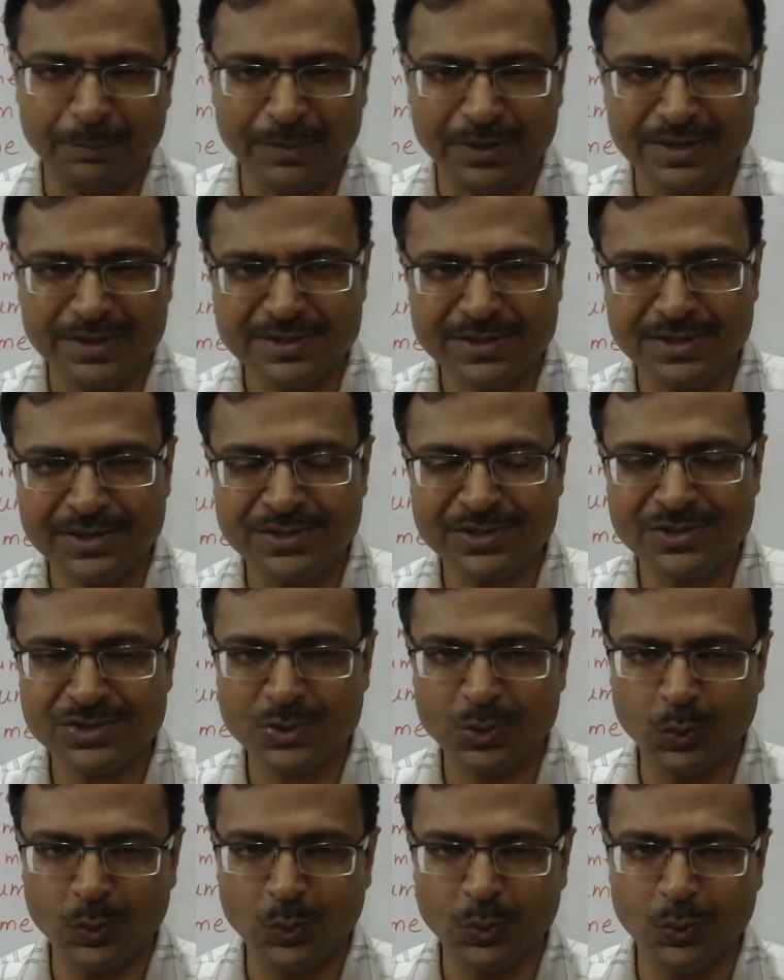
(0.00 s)

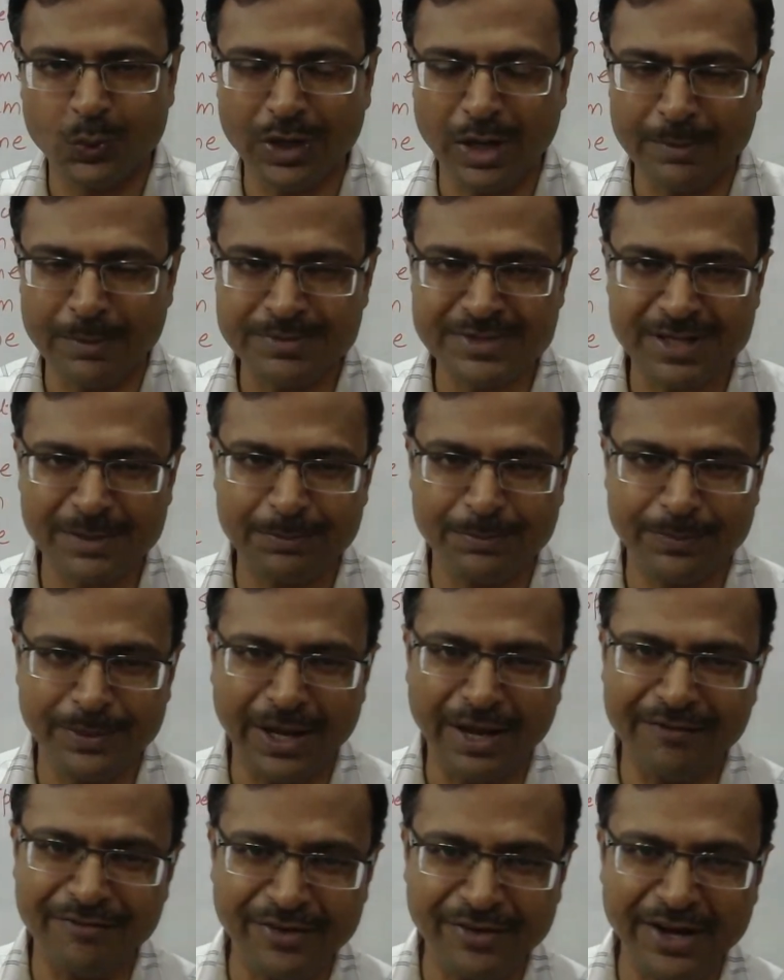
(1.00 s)
persons who comes up
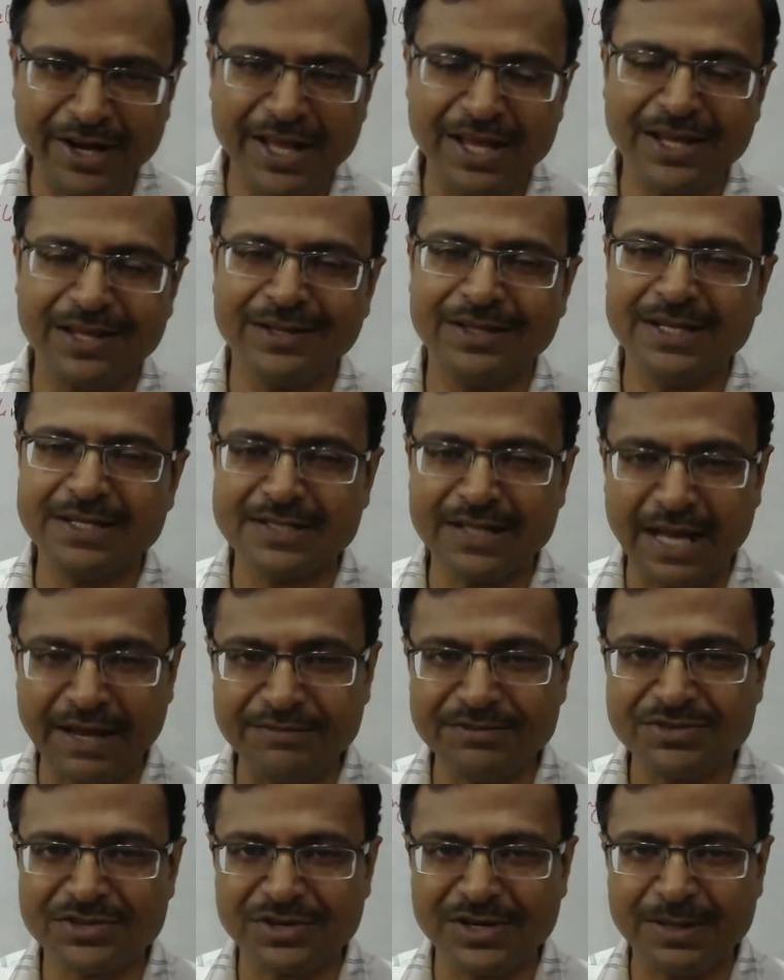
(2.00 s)
every day in these
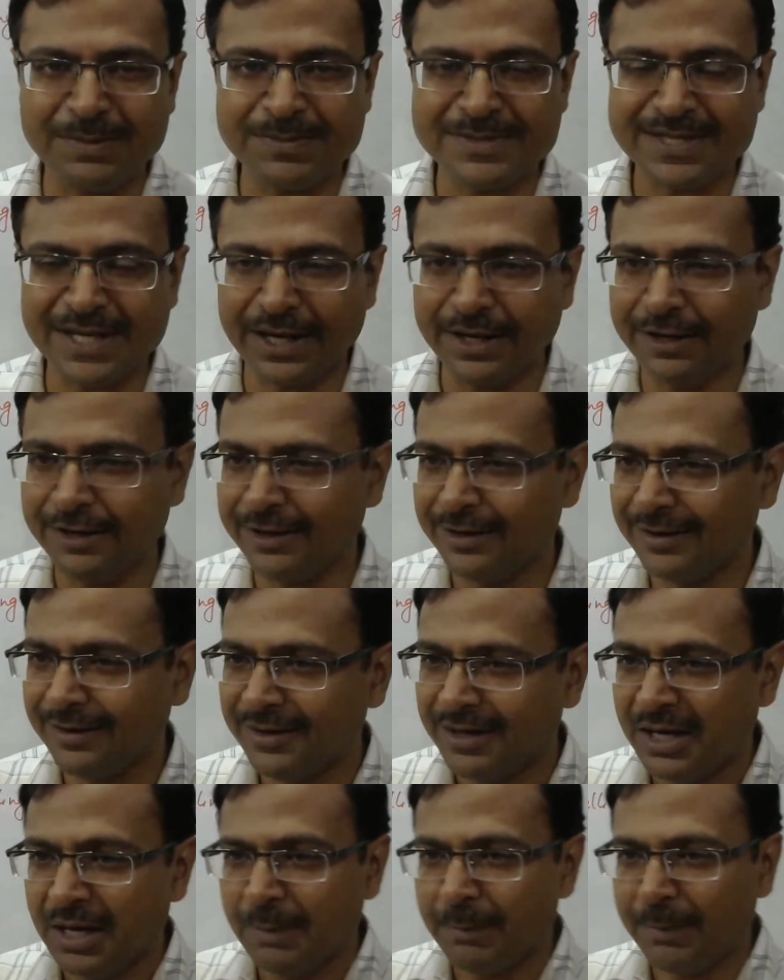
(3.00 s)
live streams and
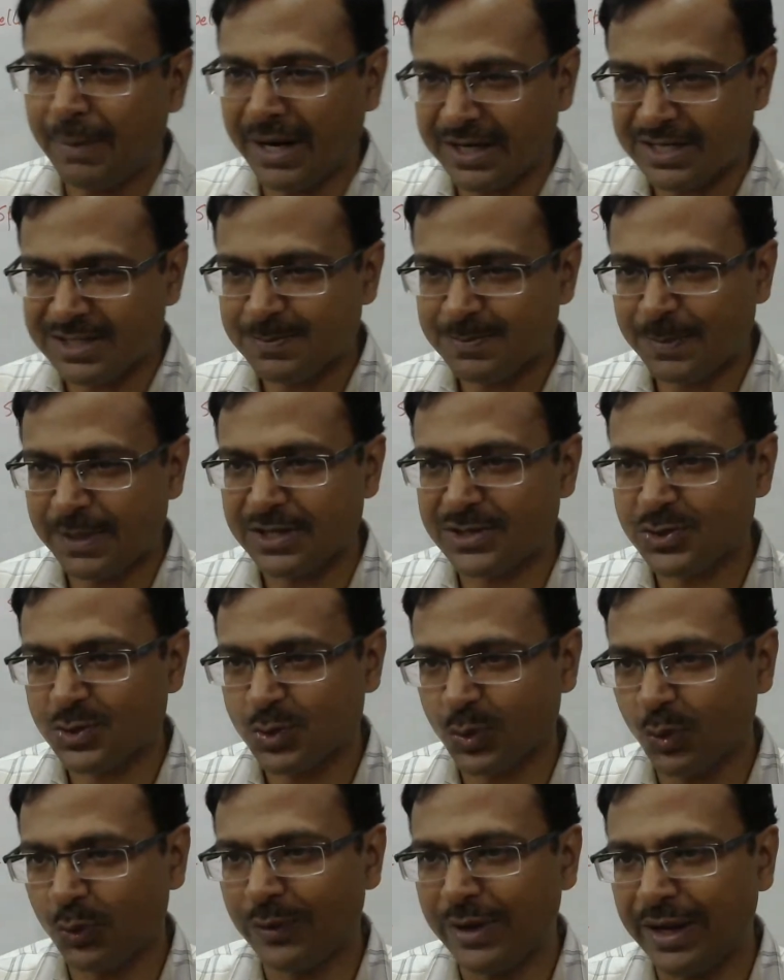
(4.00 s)
participates
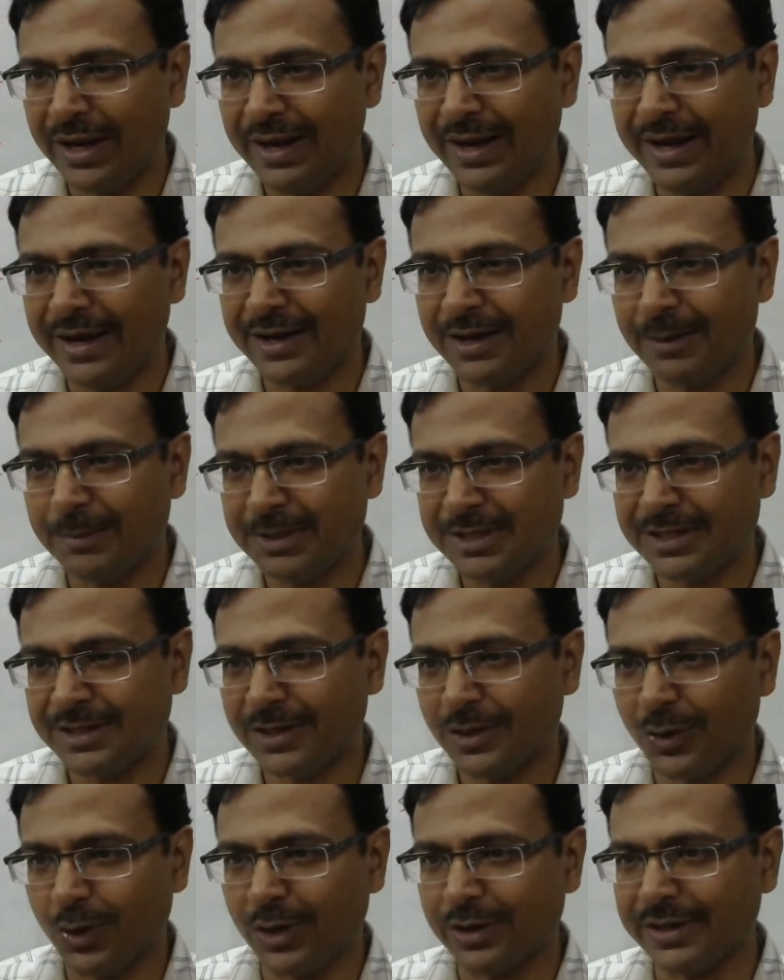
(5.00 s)
so well. And
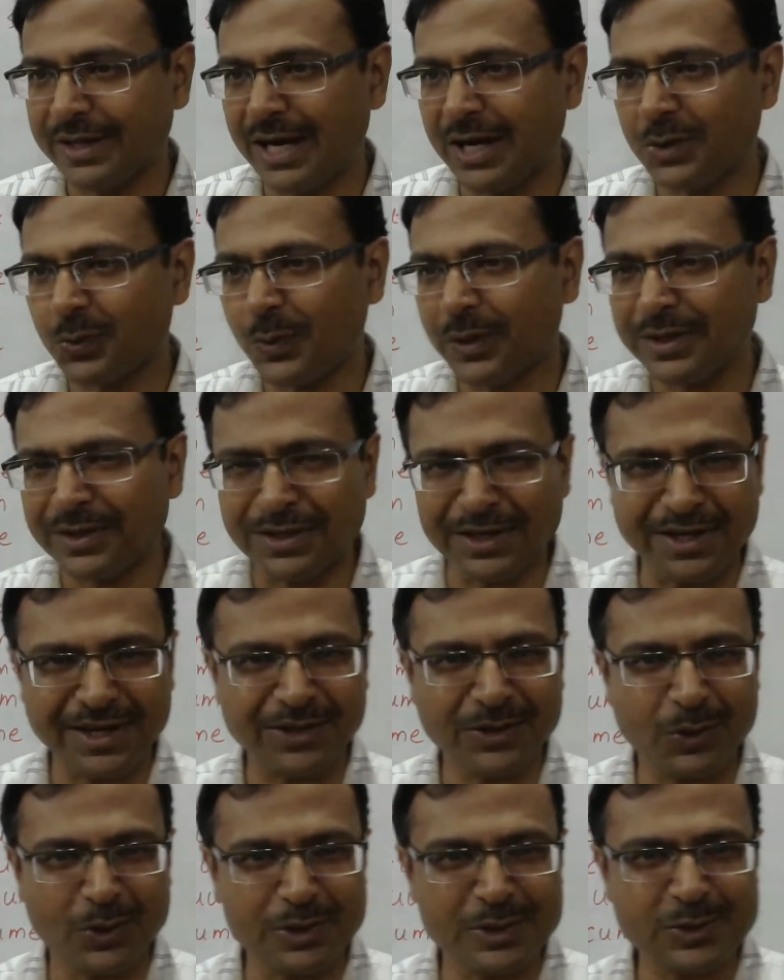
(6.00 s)
Abhitatha got that one
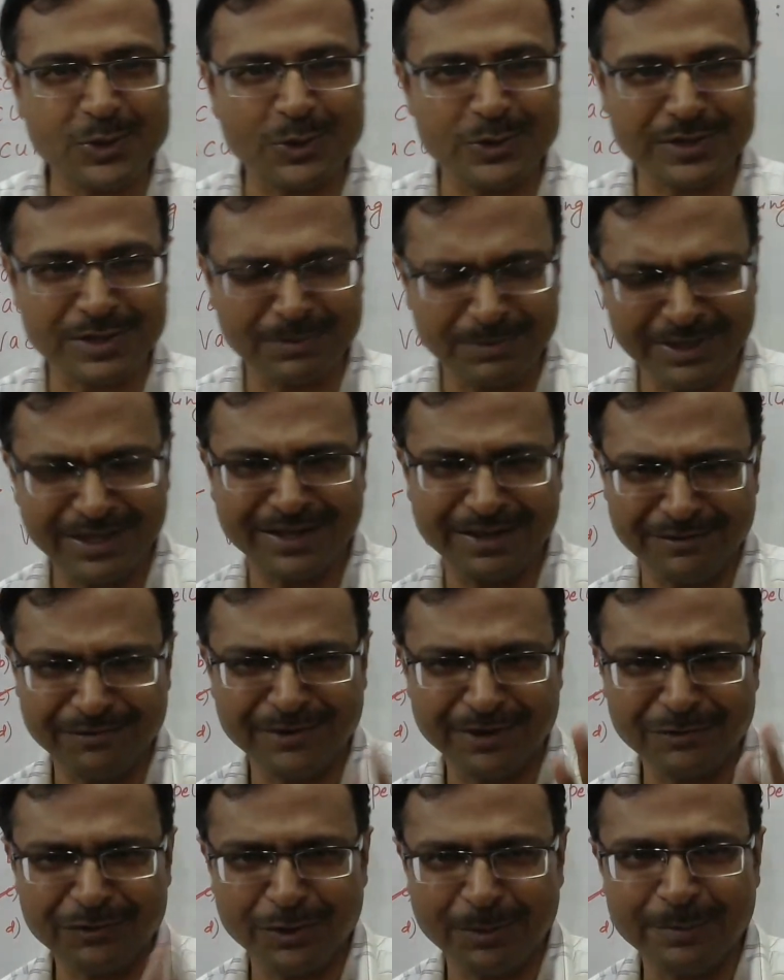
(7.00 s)
correct also. Something
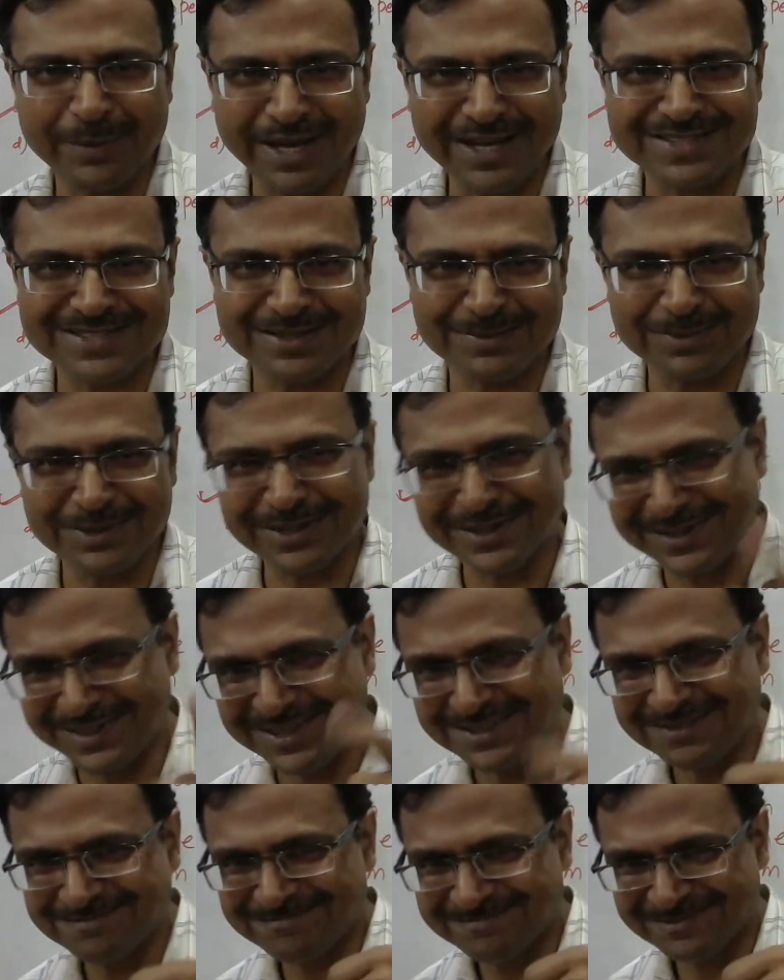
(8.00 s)
different from maths,
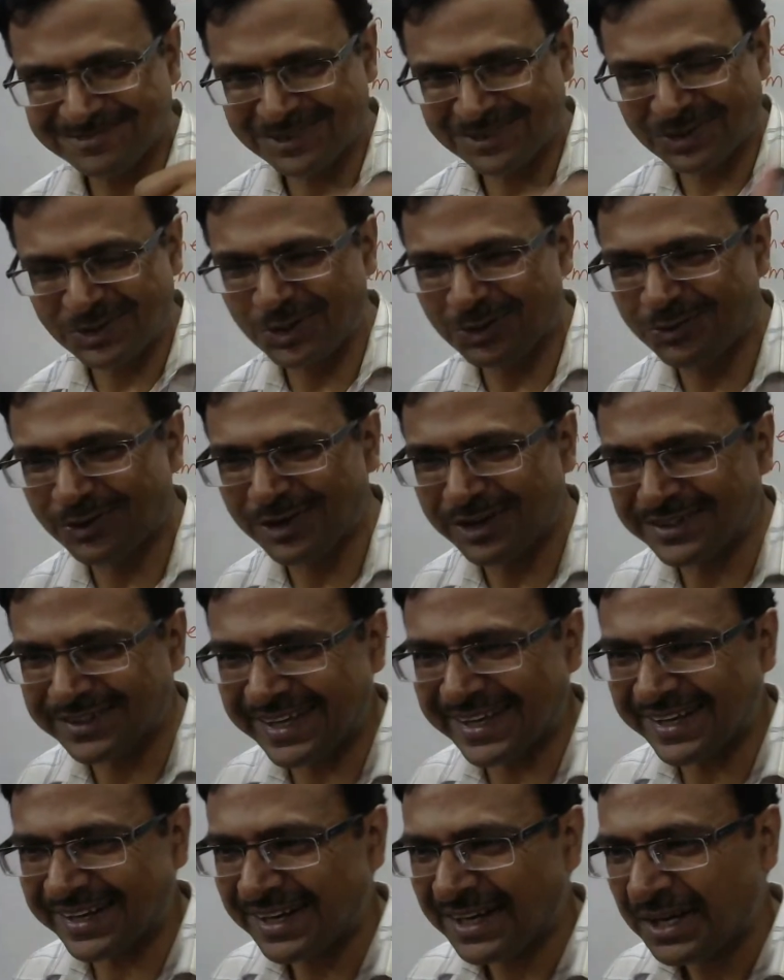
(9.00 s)
Abhitatha. Good work
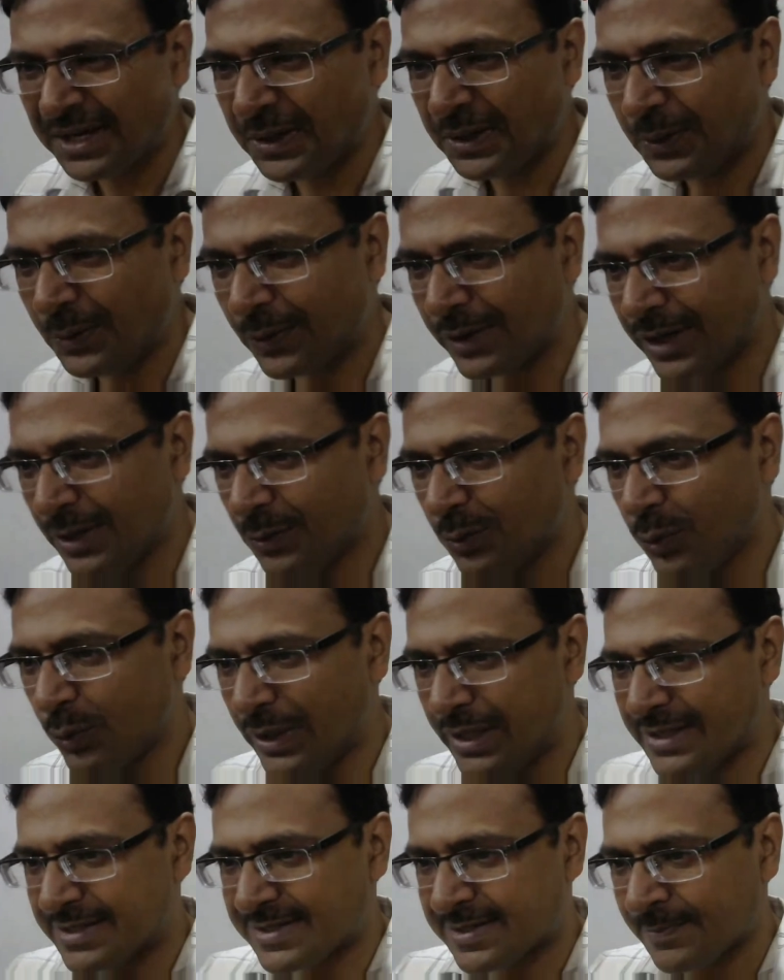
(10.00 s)
there. Okay. Who
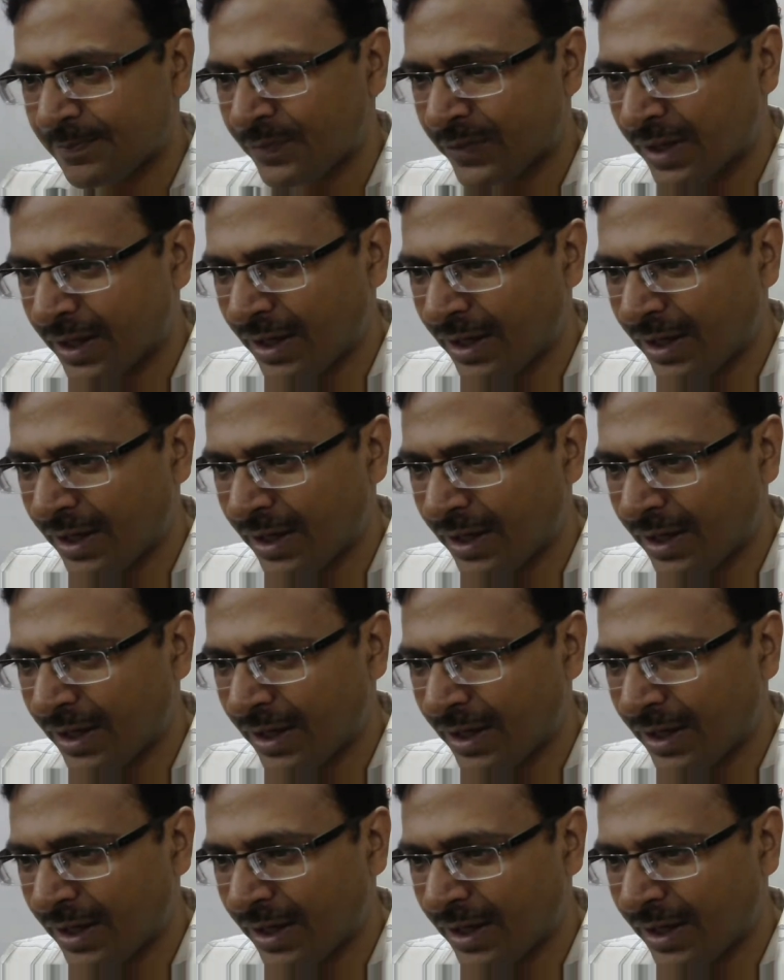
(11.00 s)
else?